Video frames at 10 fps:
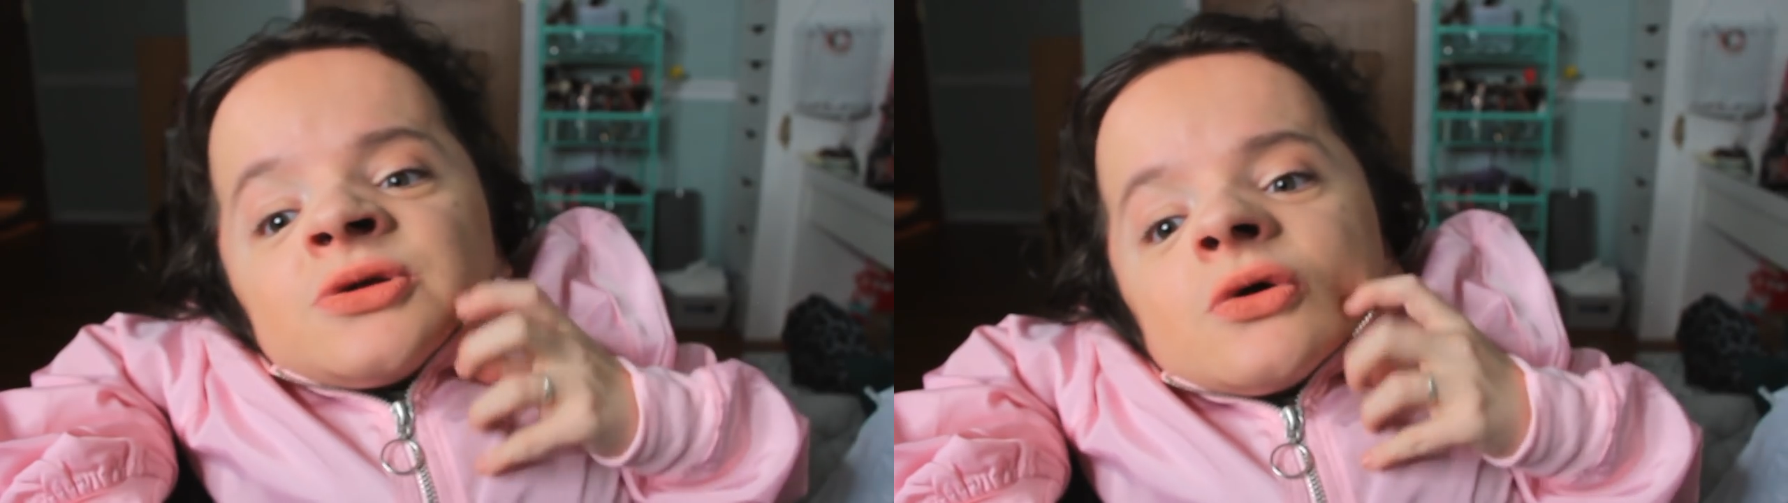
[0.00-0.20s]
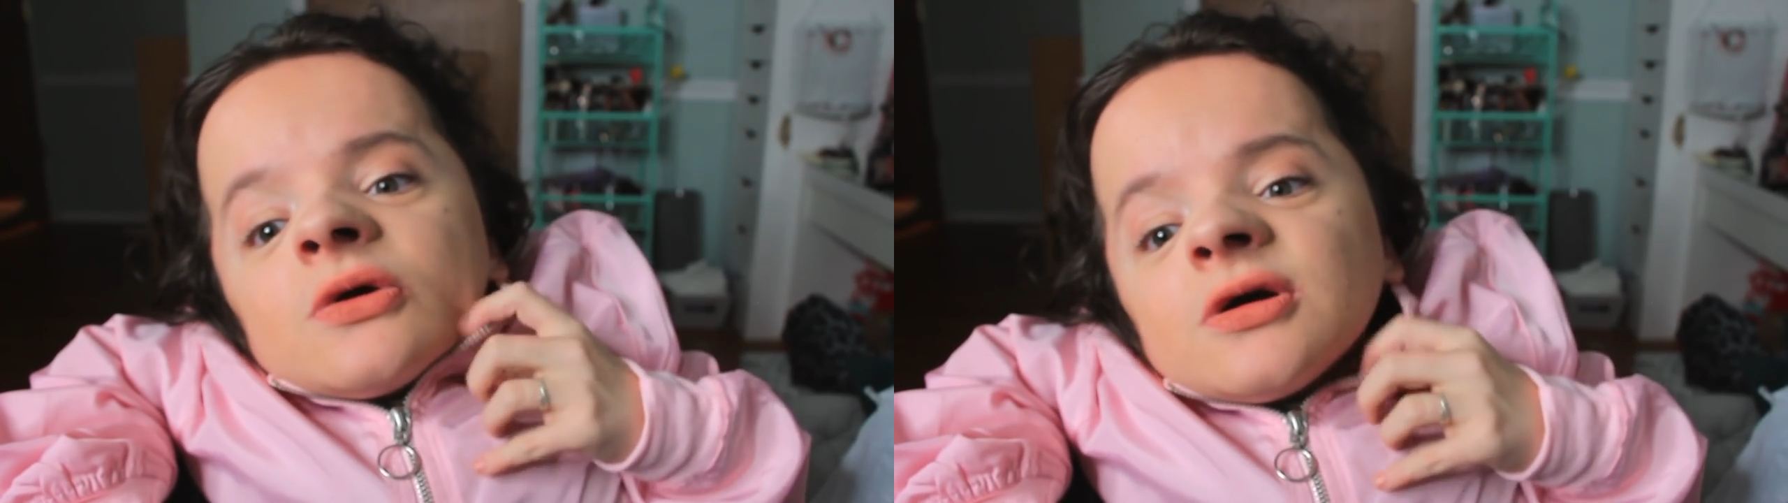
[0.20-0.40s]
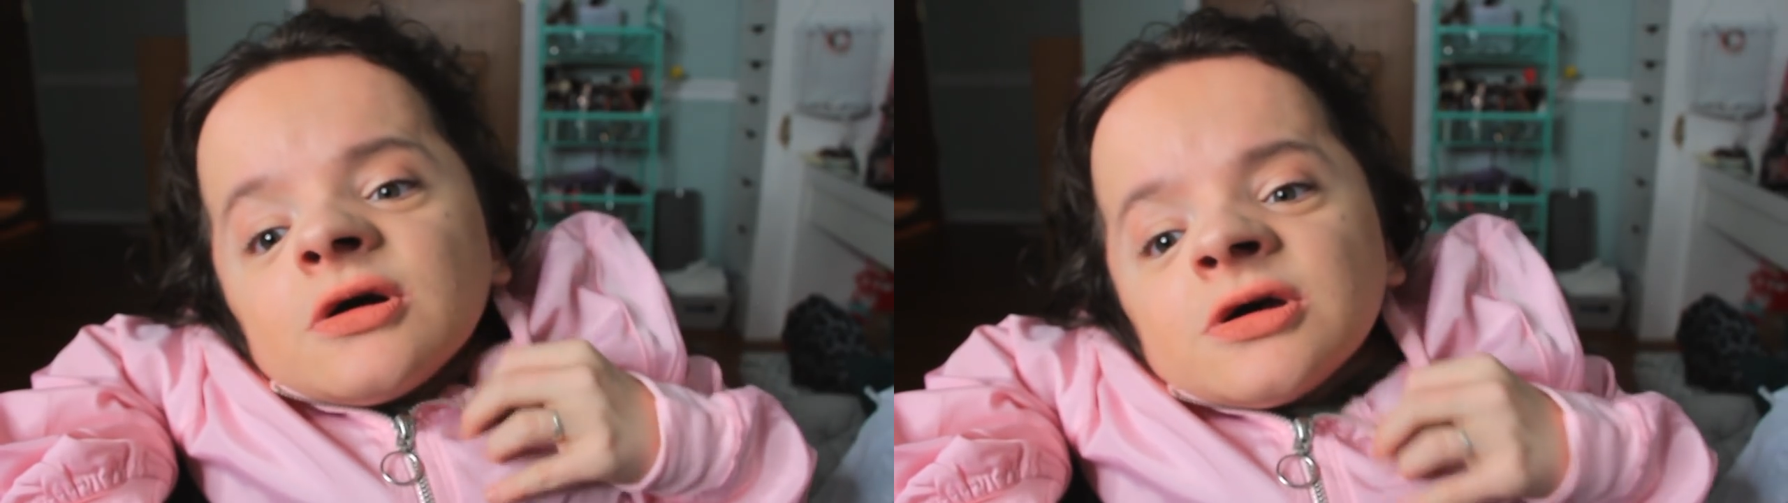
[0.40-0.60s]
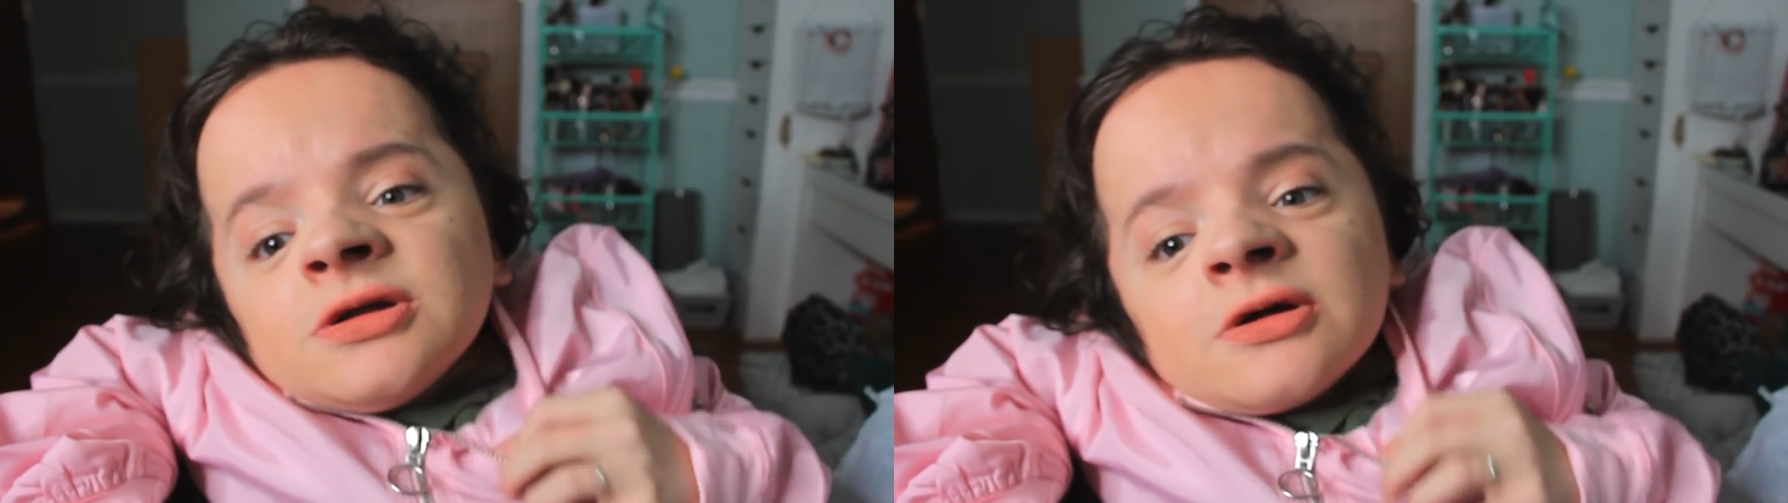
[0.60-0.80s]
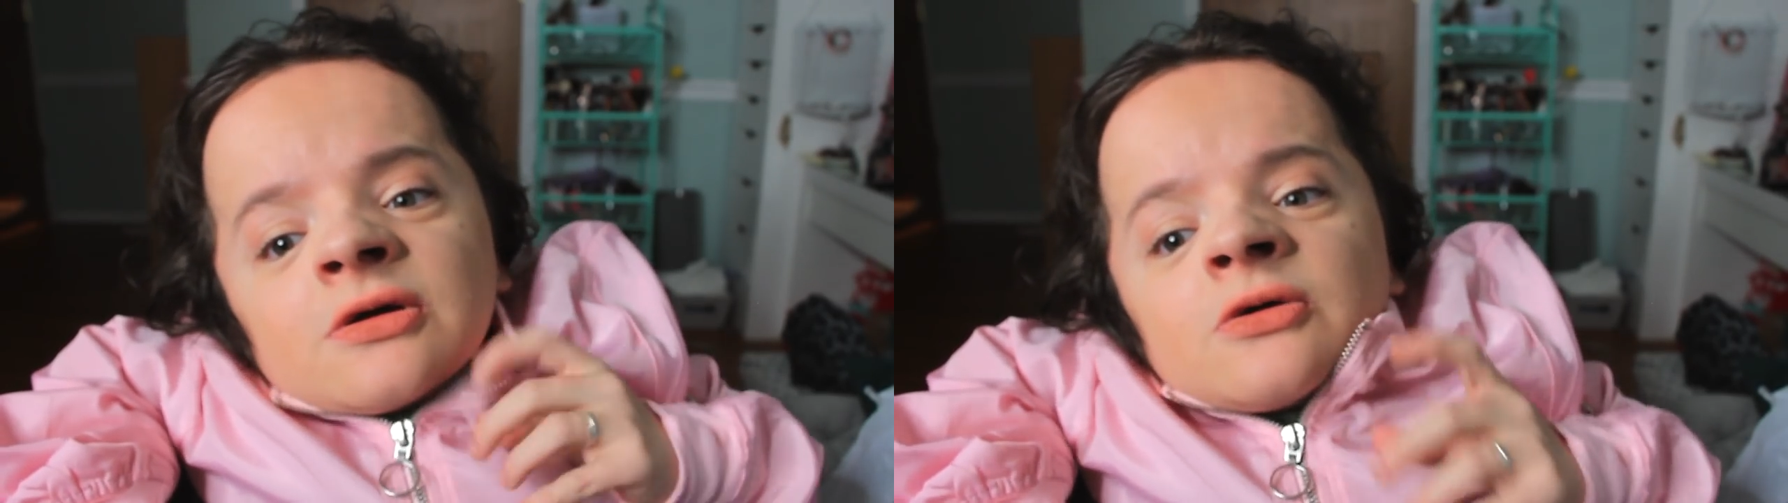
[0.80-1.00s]
no
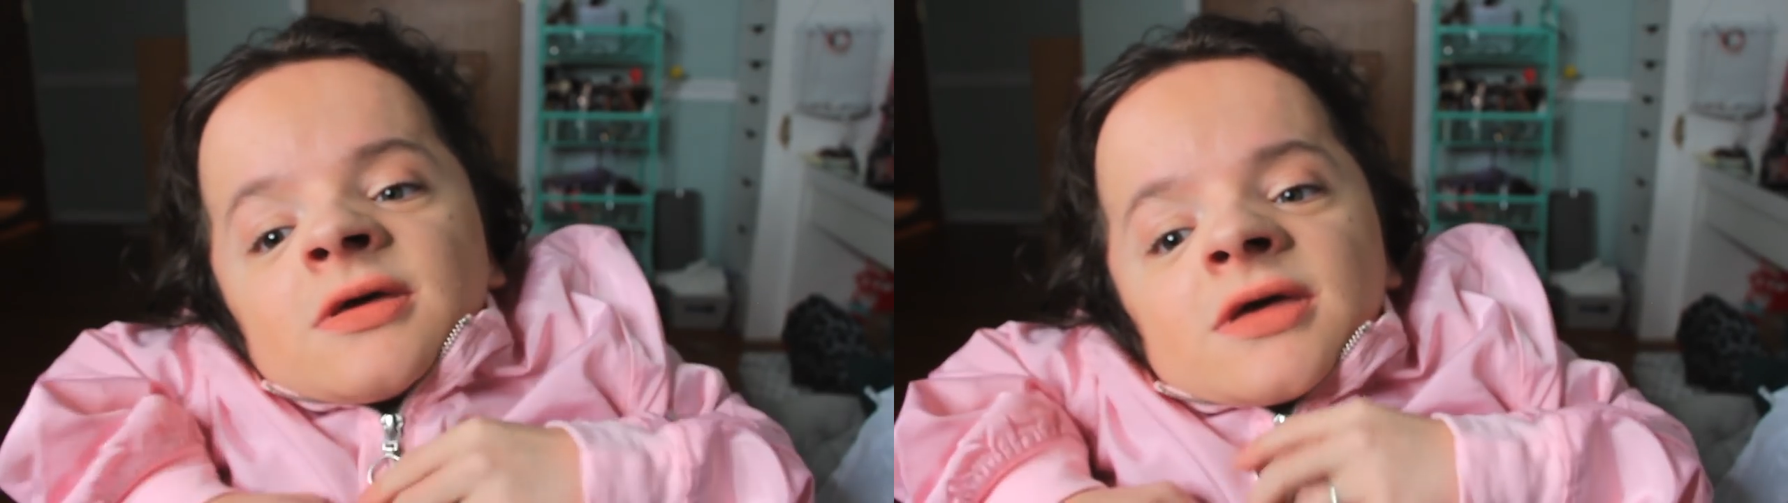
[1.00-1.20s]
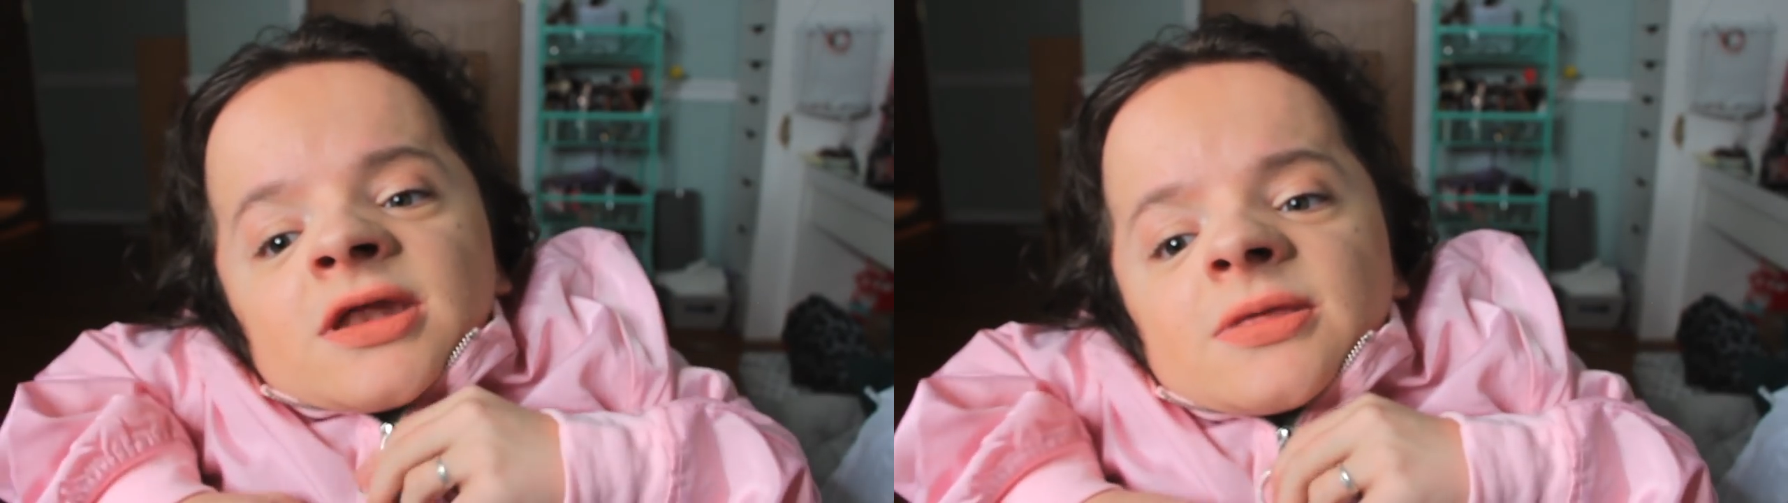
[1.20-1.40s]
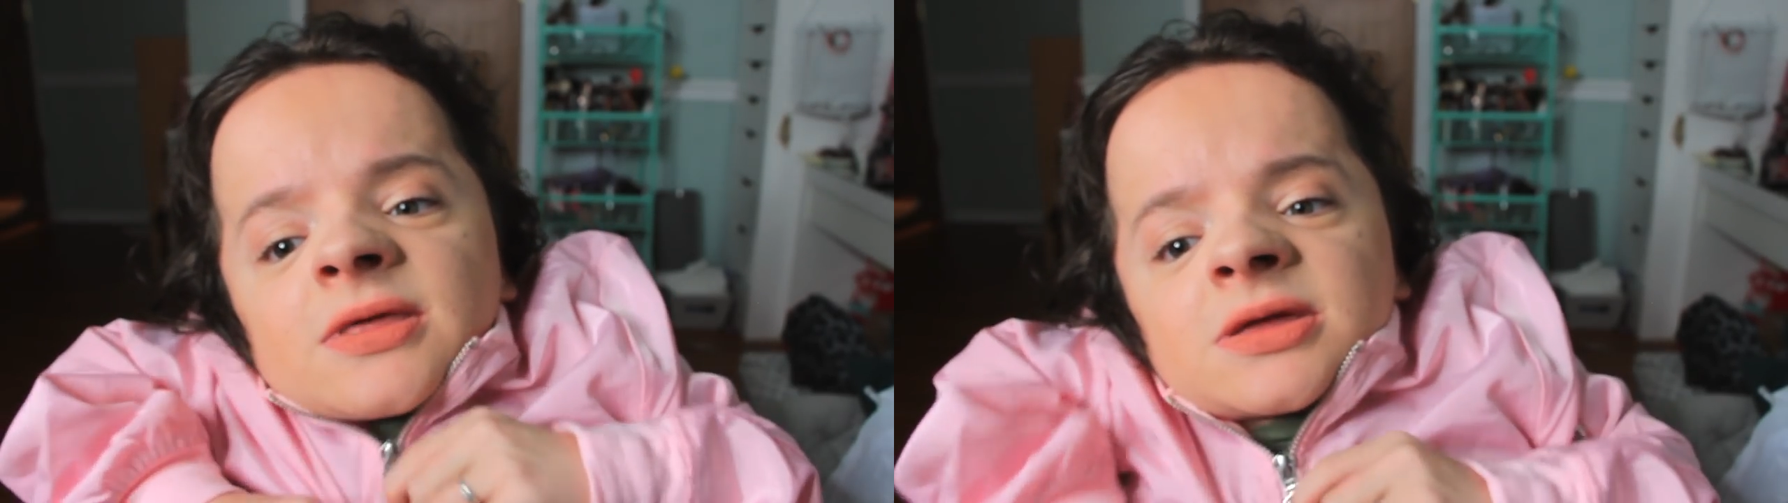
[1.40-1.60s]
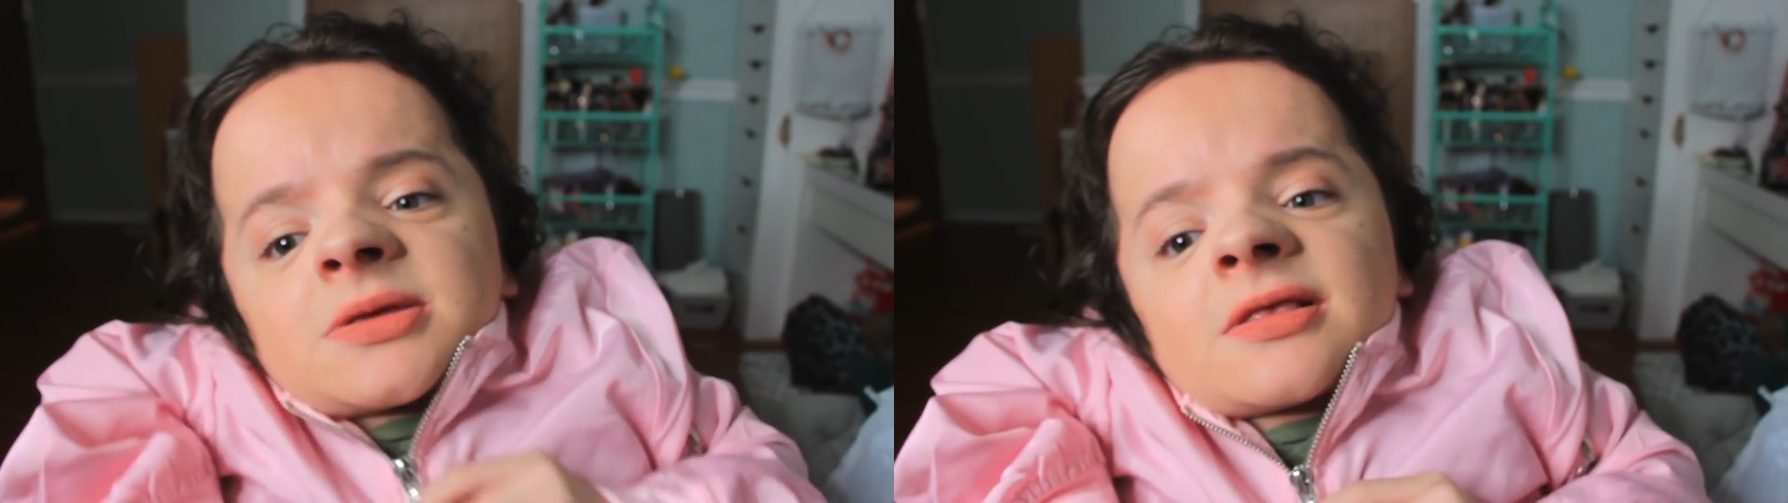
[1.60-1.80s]
hood, no anything,